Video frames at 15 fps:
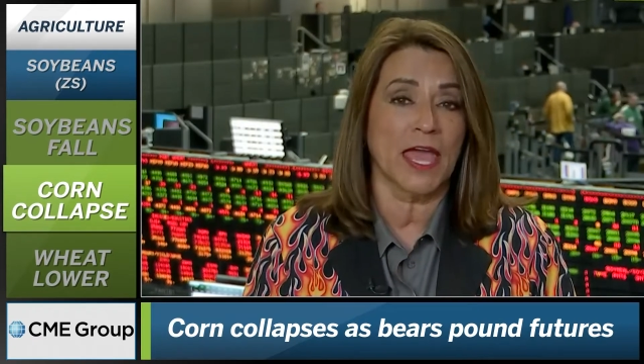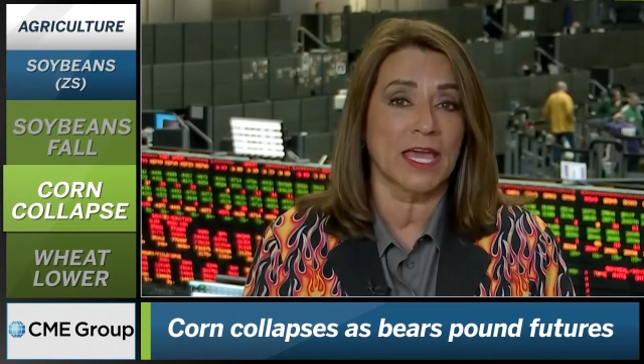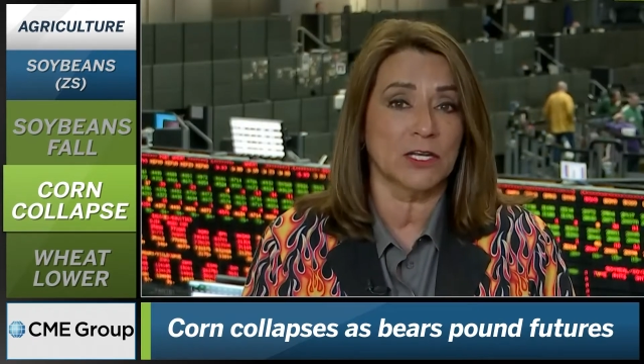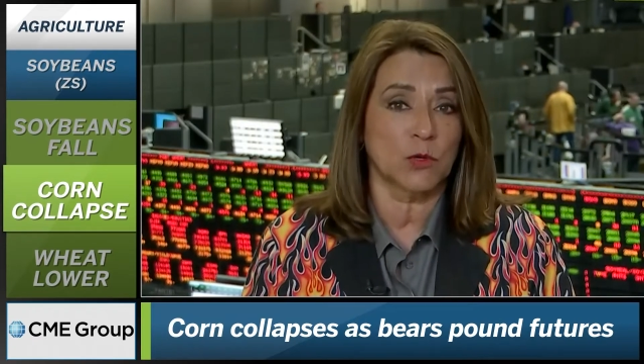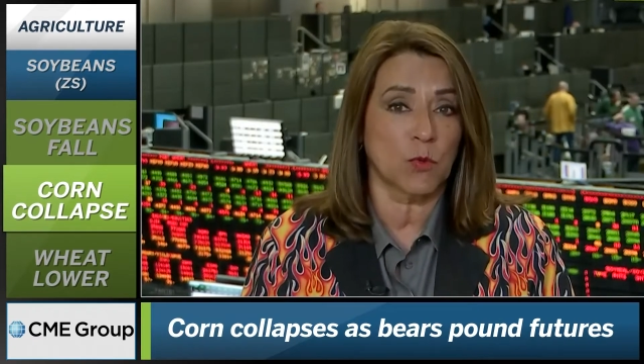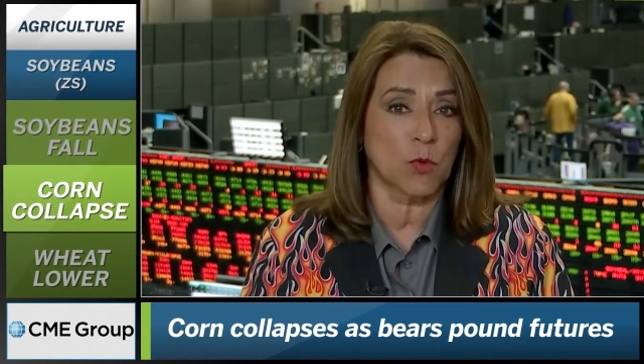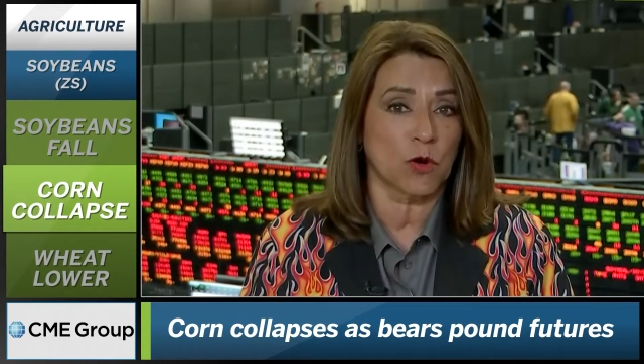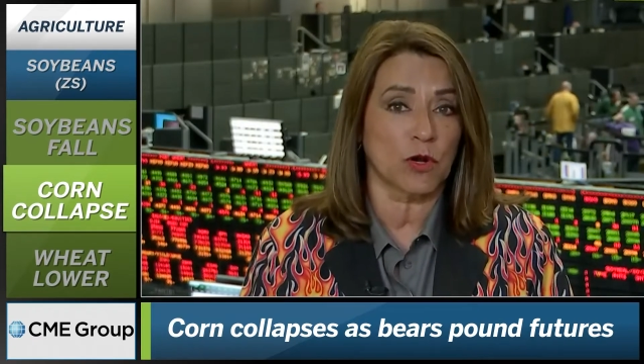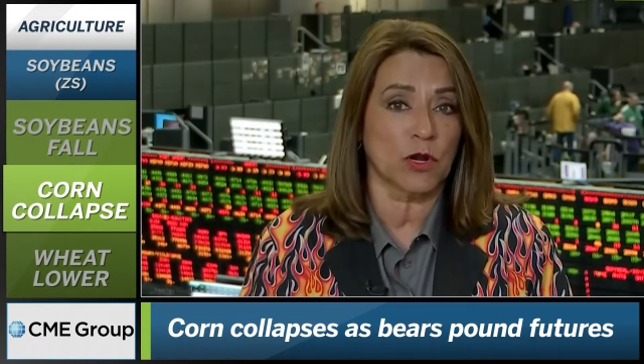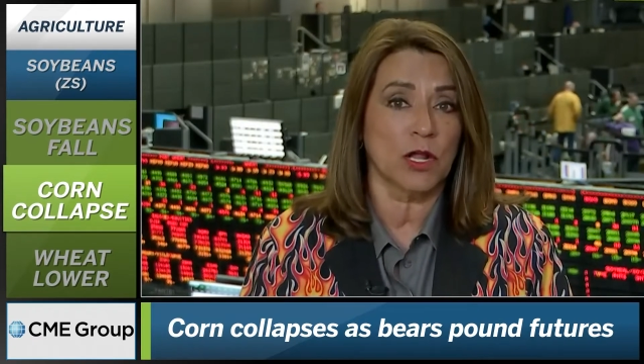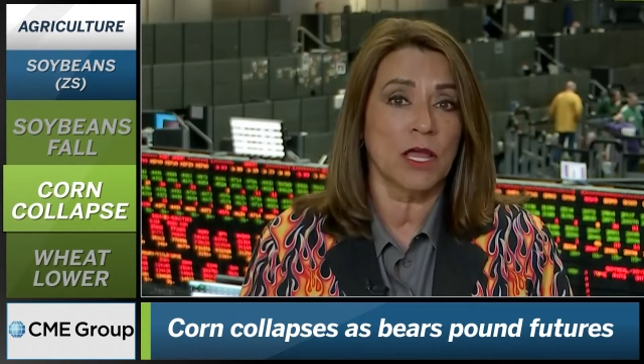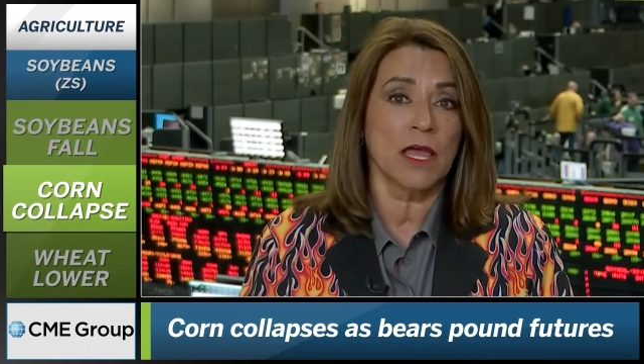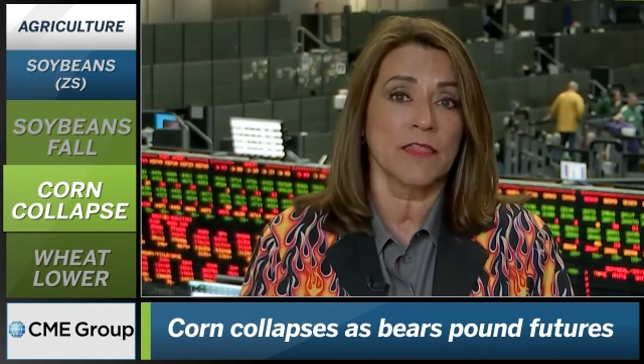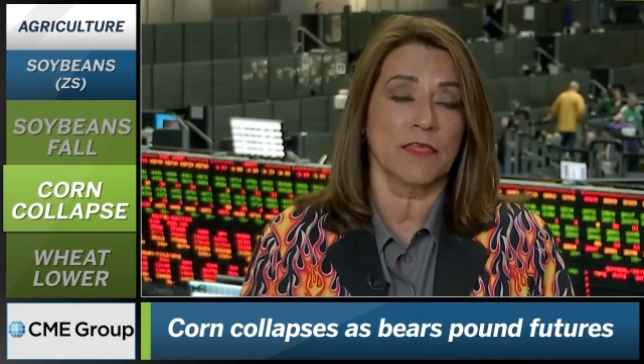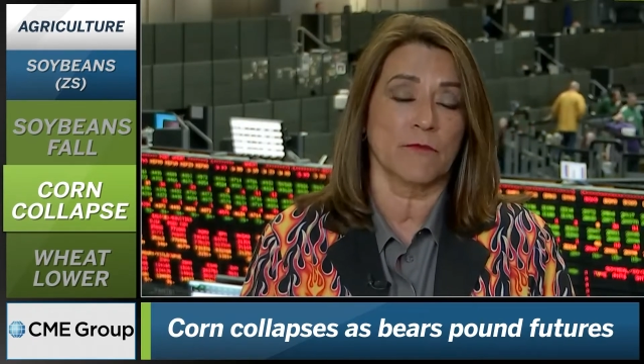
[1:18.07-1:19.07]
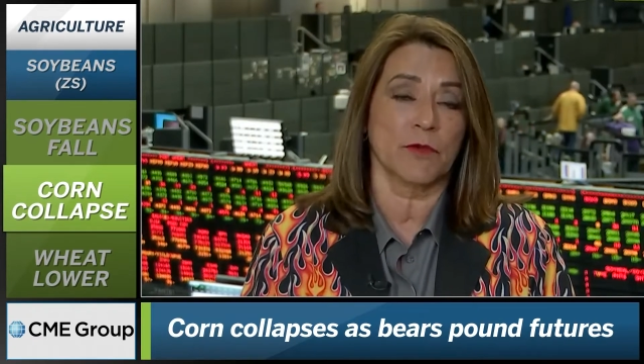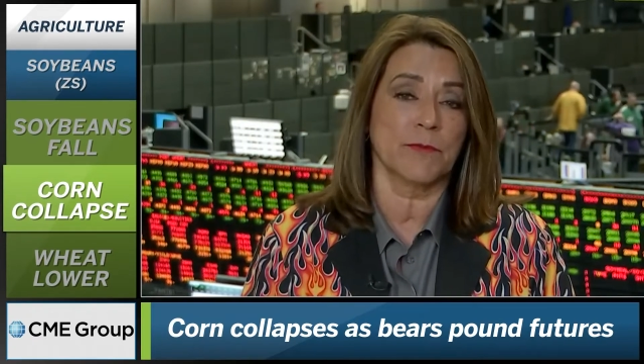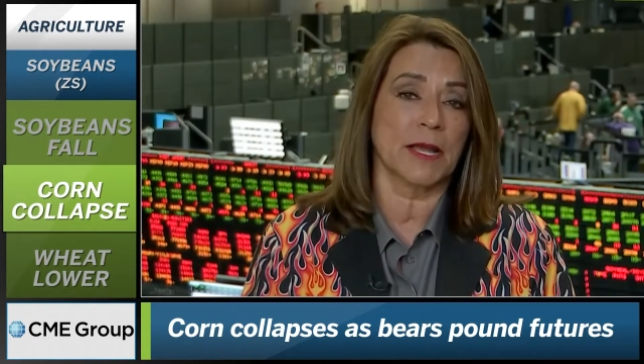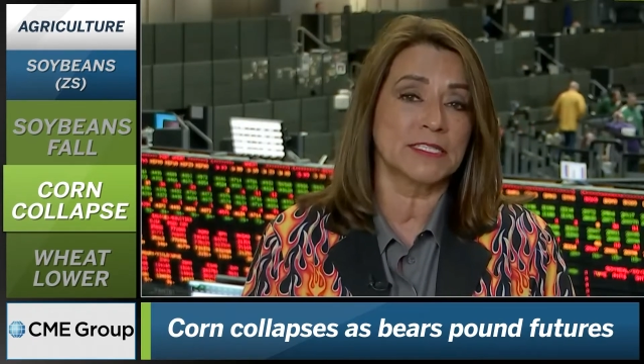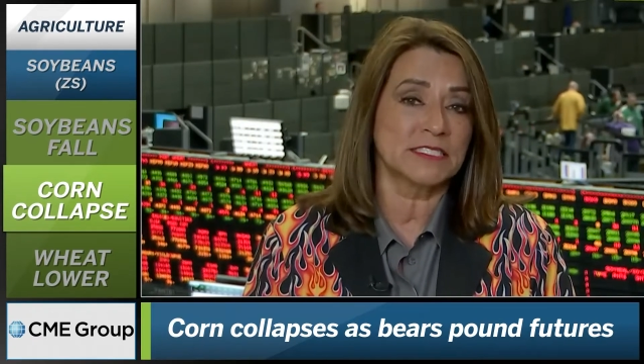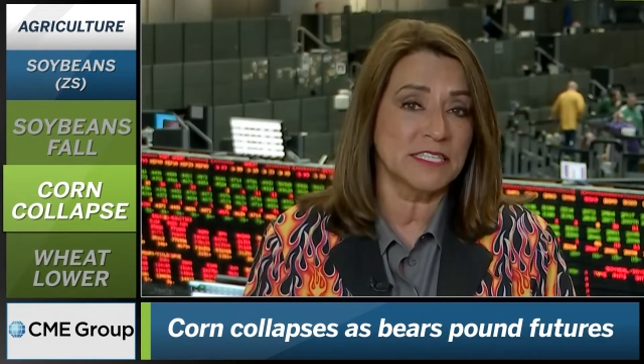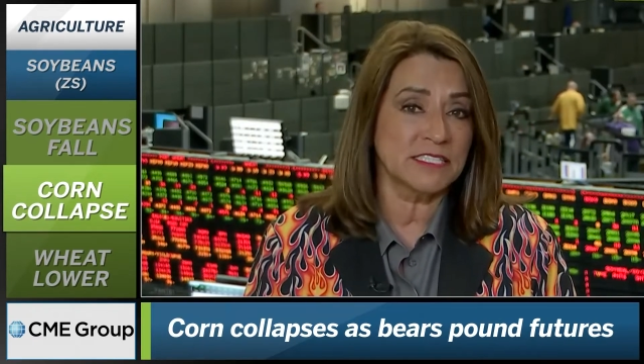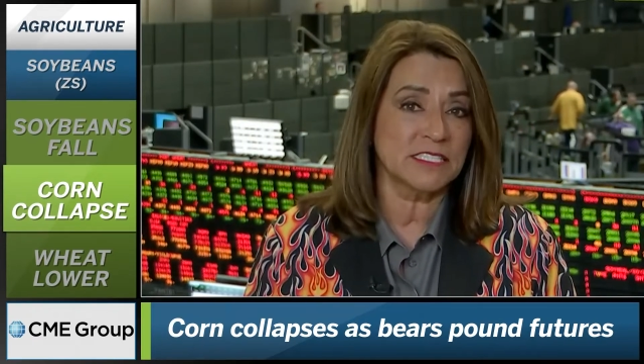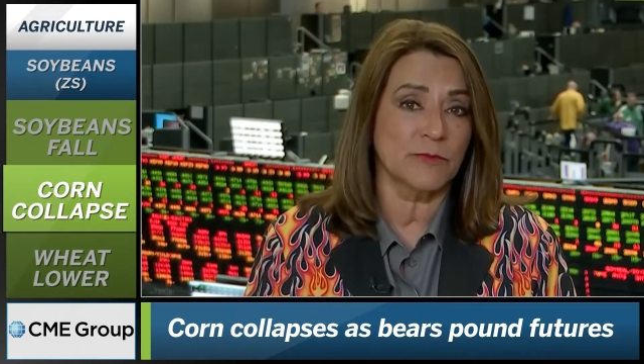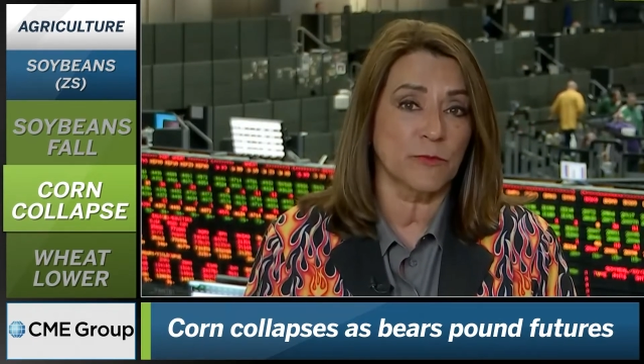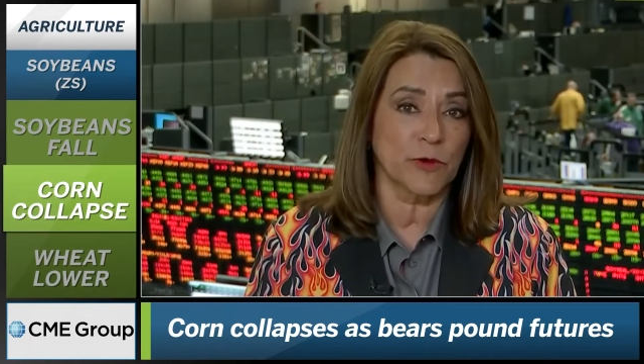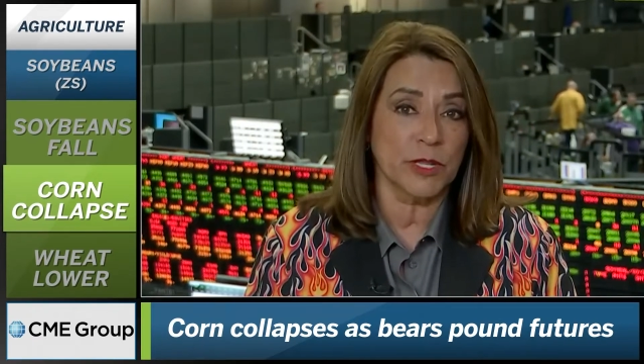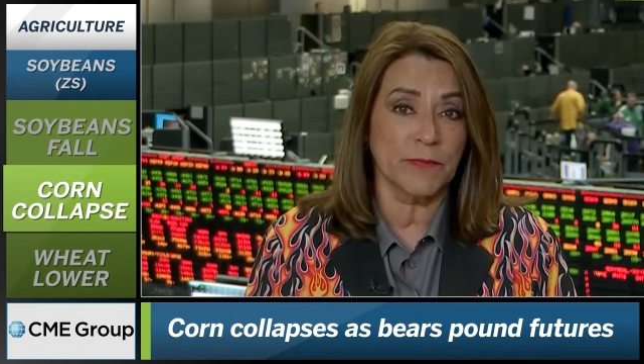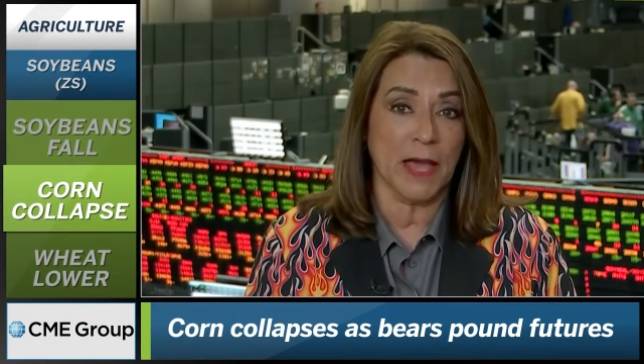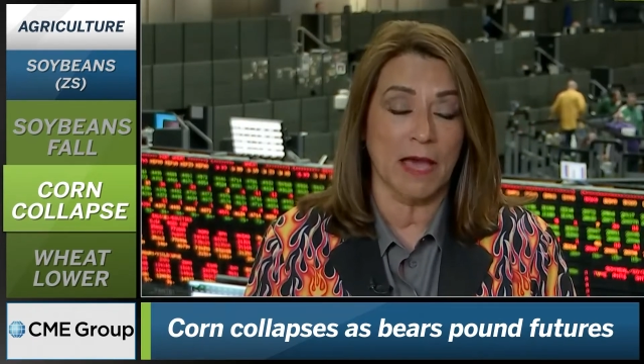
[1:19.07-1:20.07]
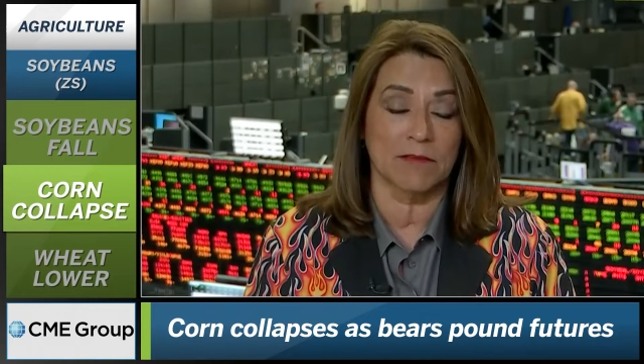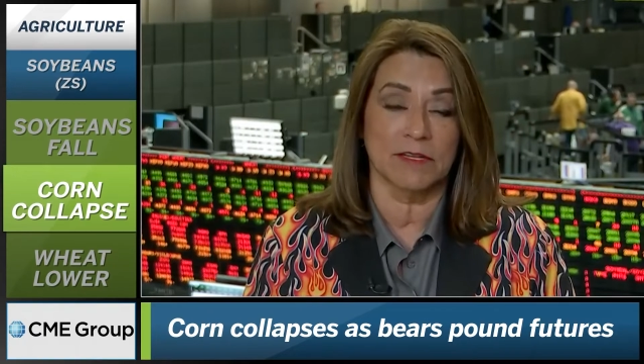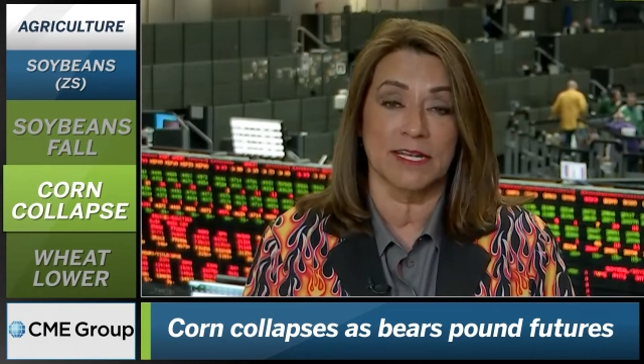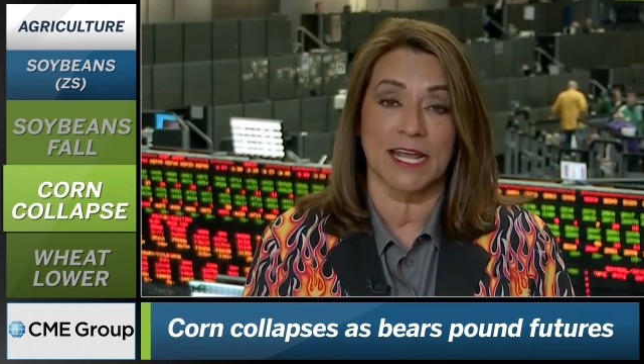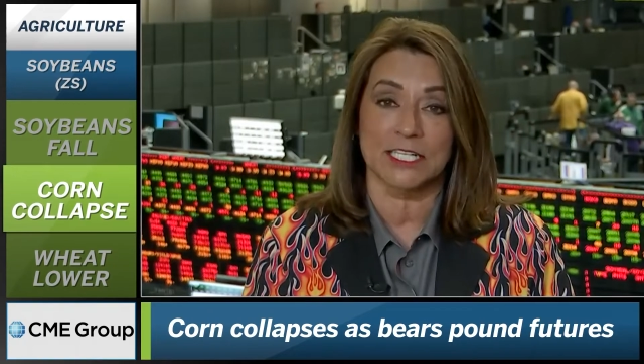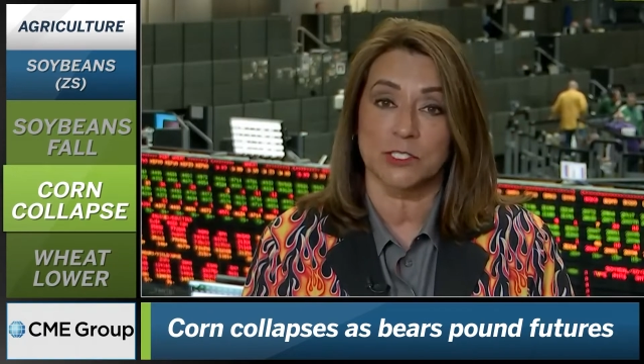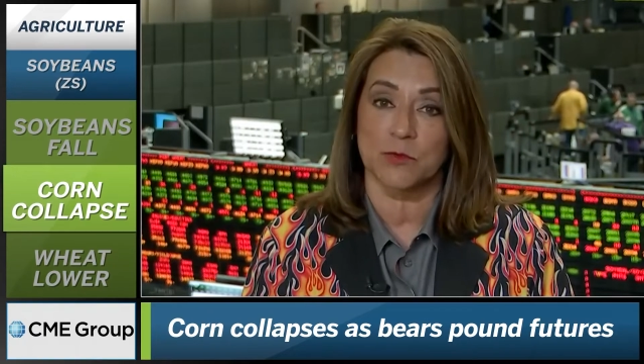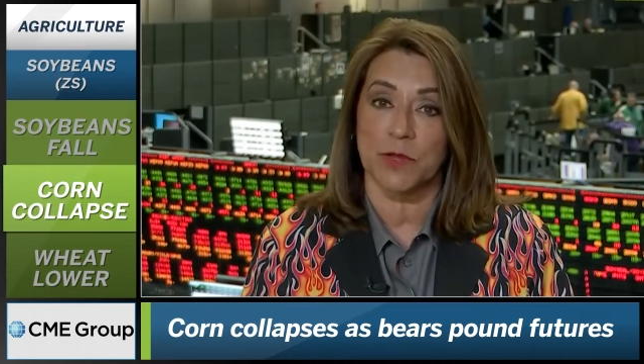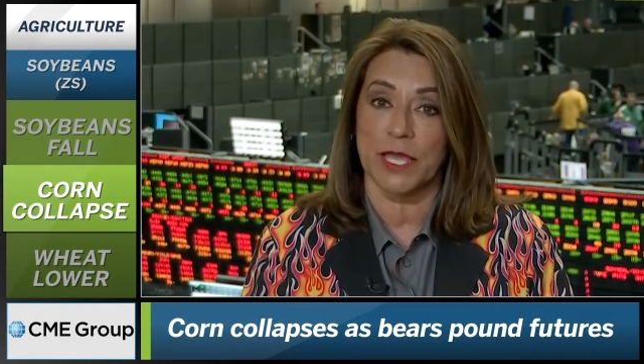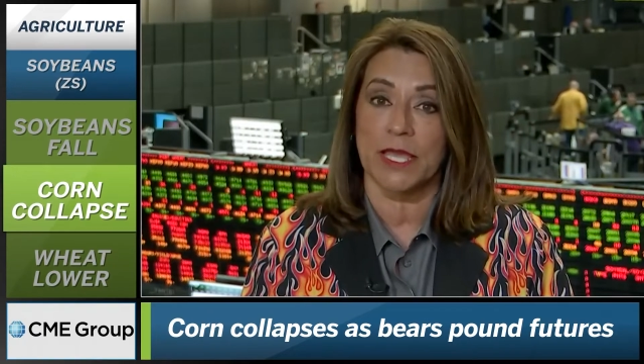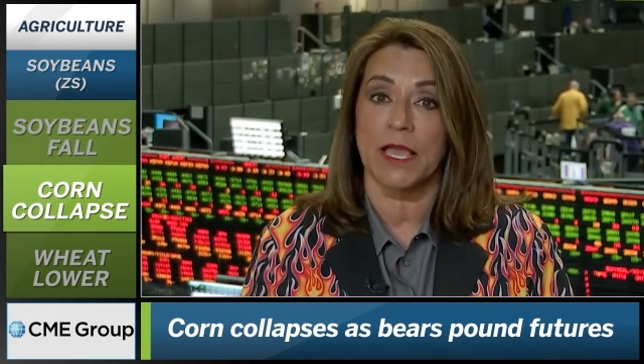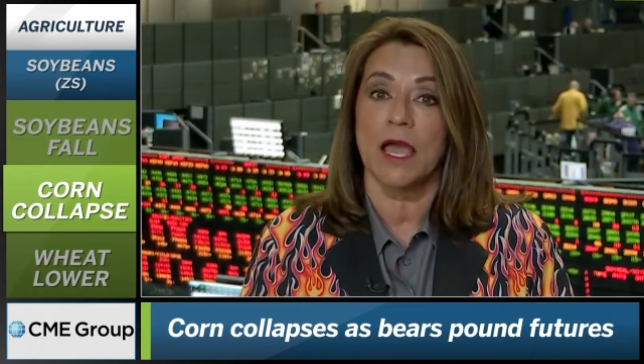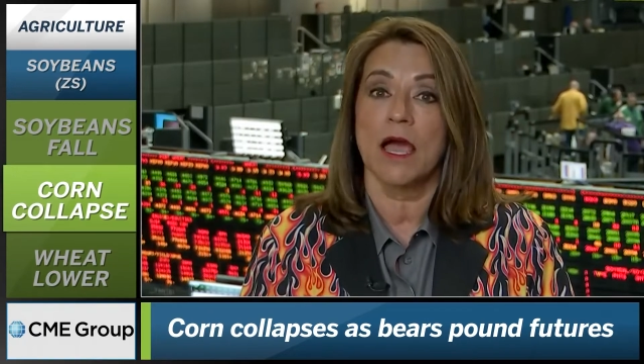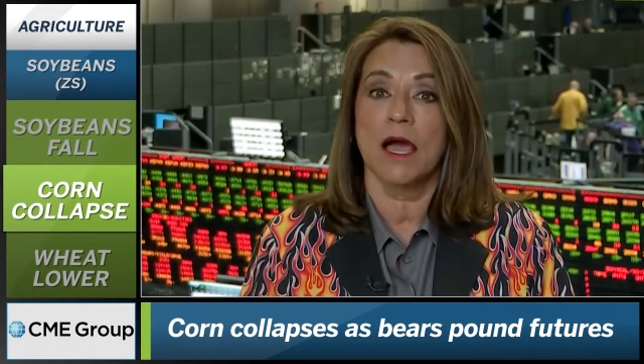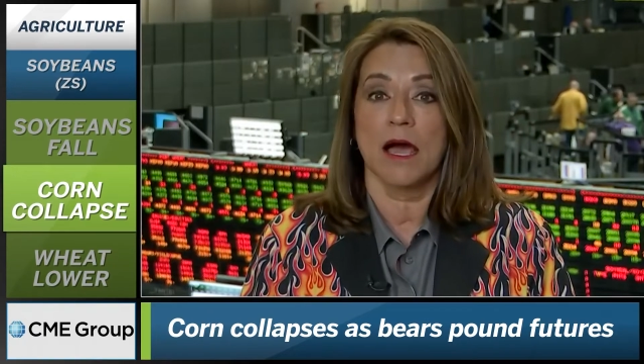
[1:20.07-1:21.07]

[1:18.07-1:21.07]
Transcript: and quarter that we might see some rebound next week,